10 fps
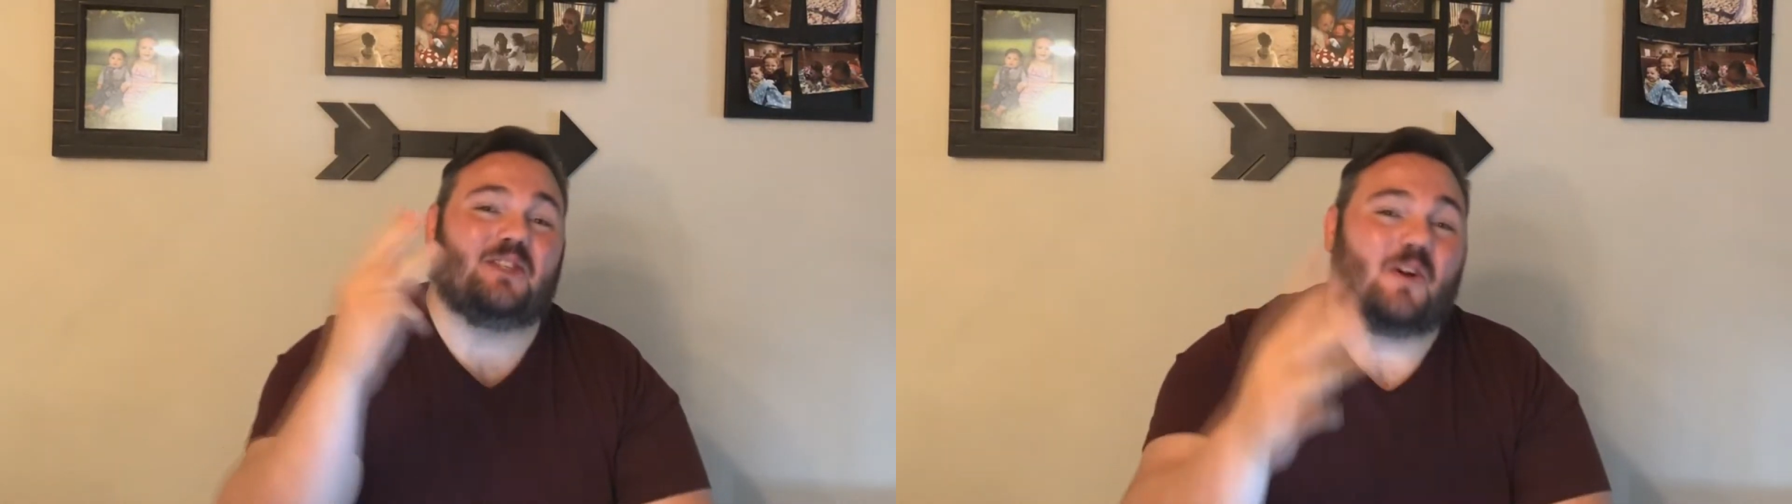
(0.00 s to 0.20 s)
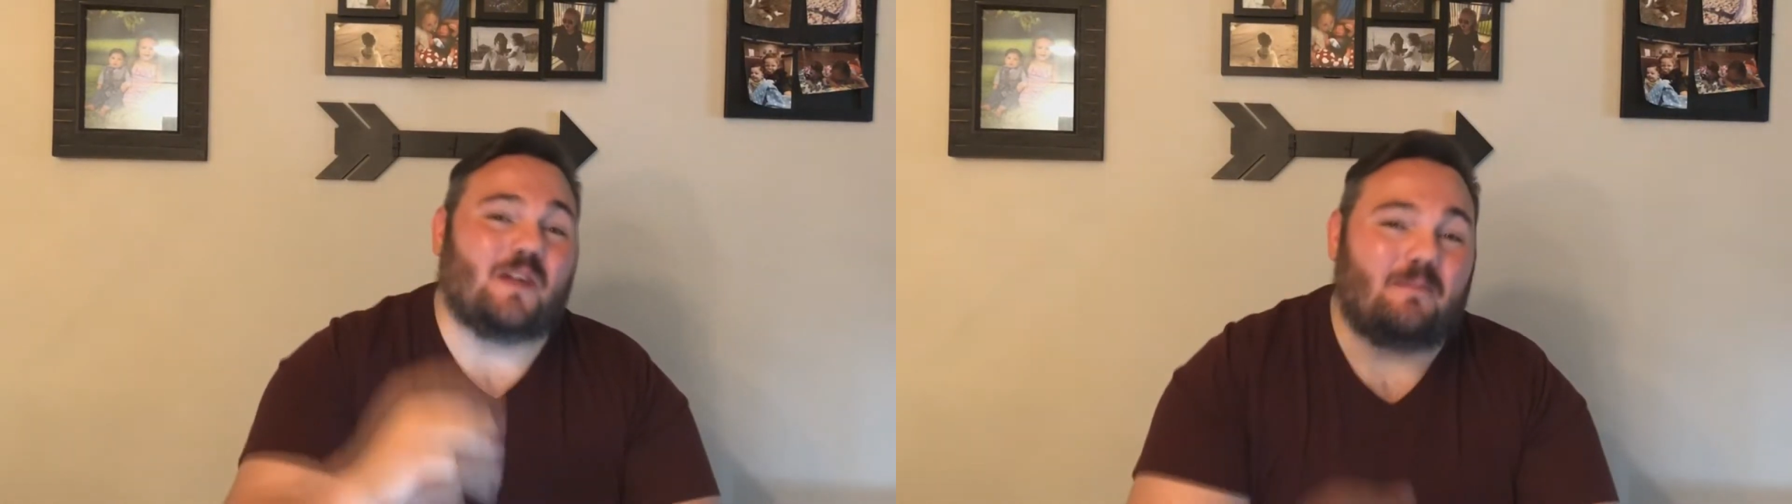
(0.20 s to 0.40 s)

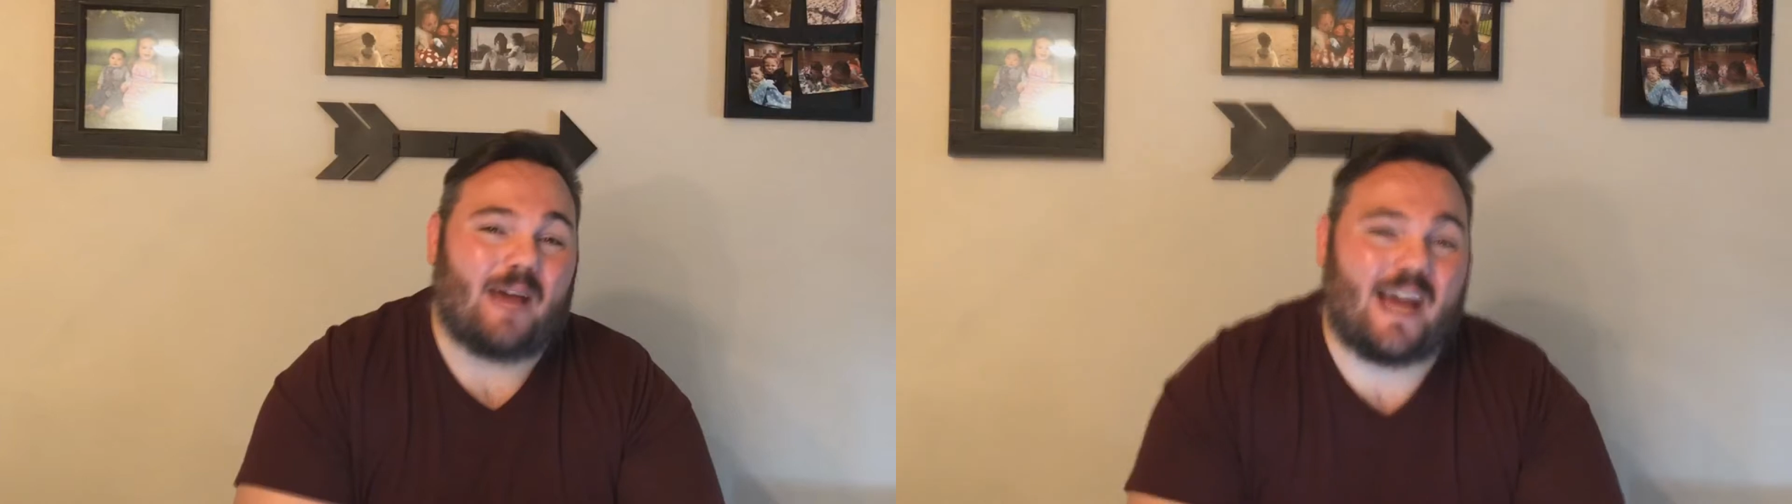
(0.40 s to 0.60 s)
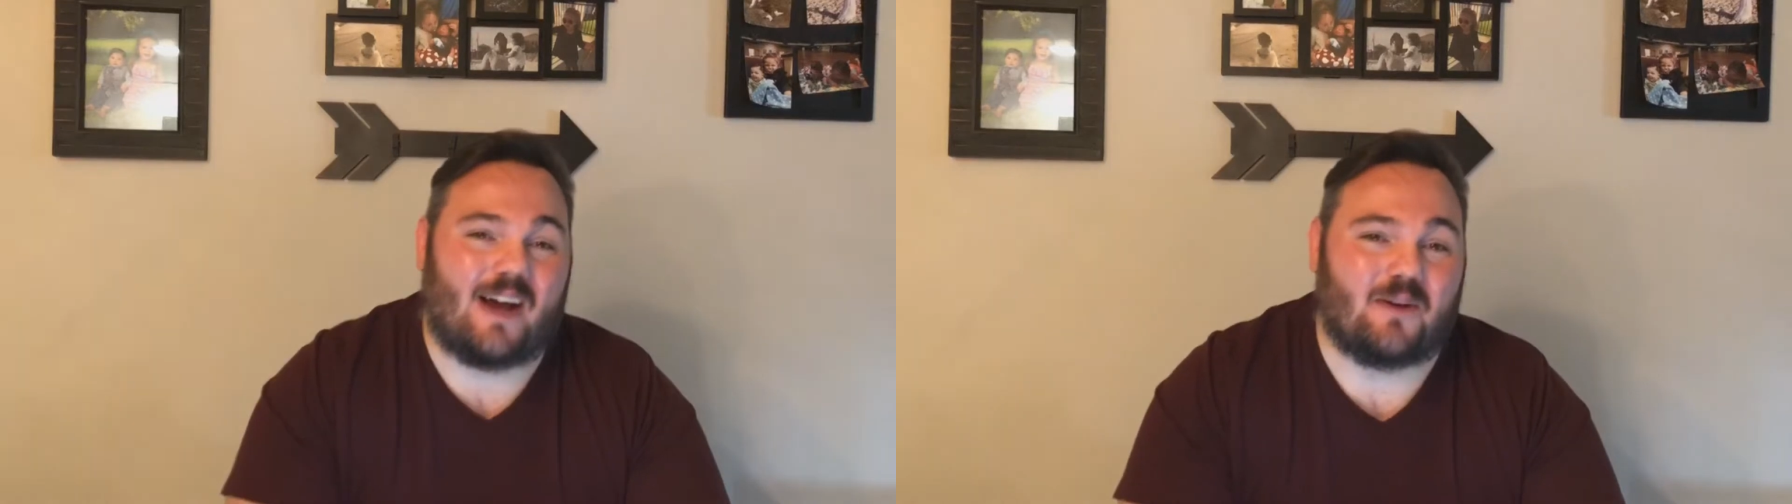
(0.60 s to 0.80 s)
30
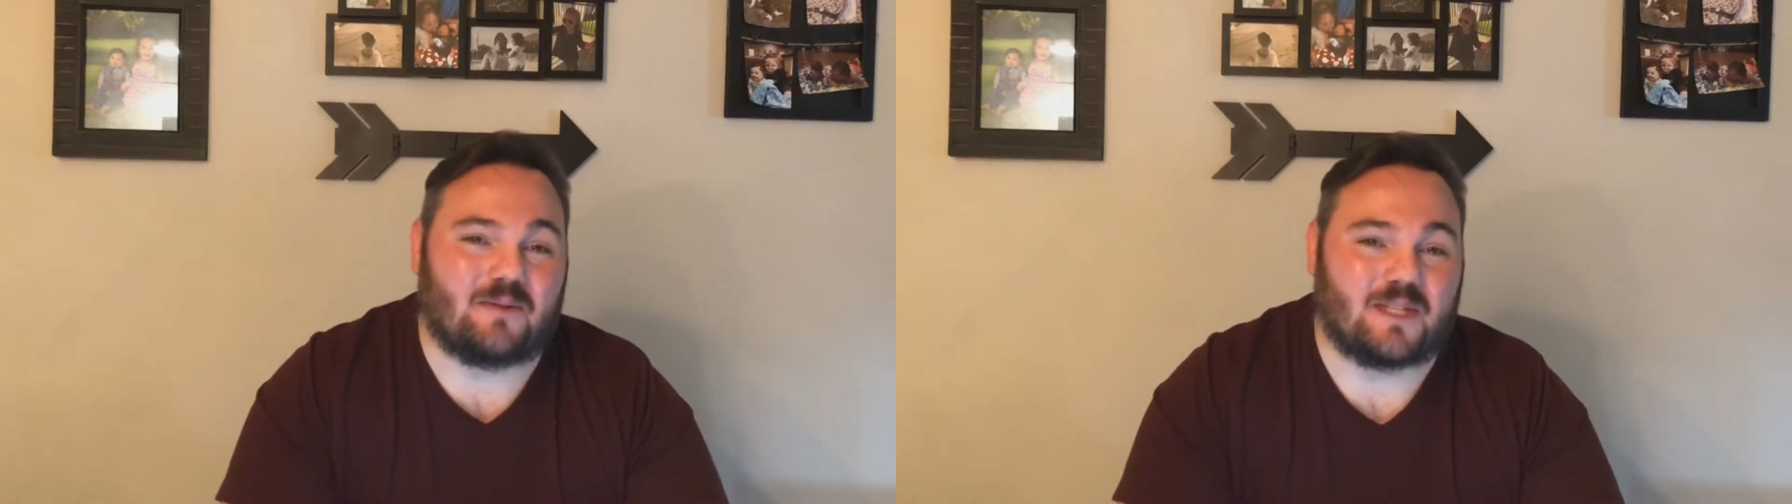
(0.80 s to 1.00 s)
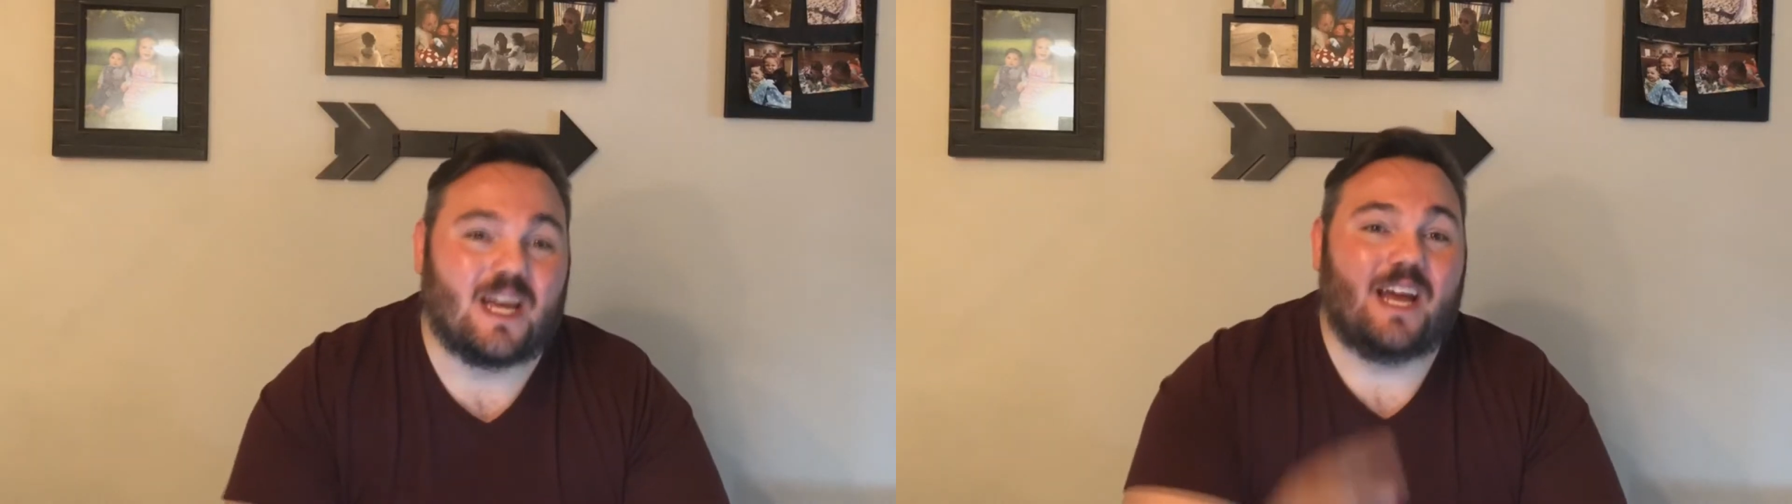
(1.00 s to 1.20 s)

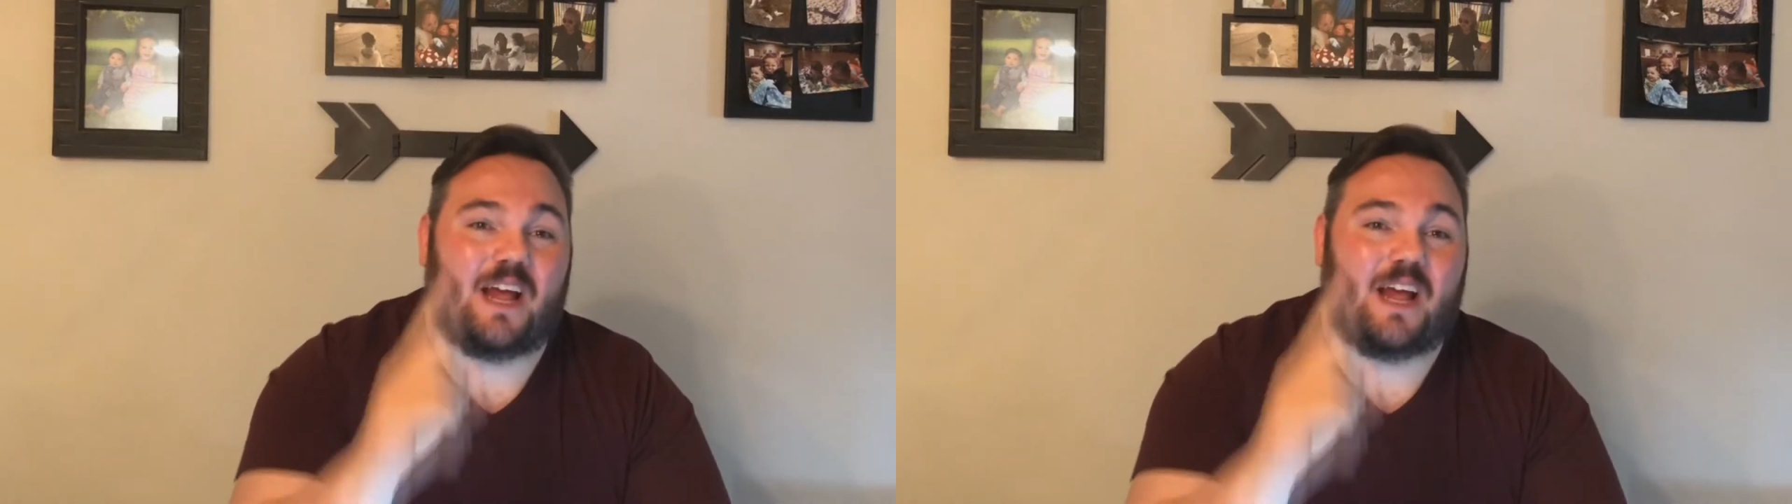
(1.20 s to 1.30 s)
pounds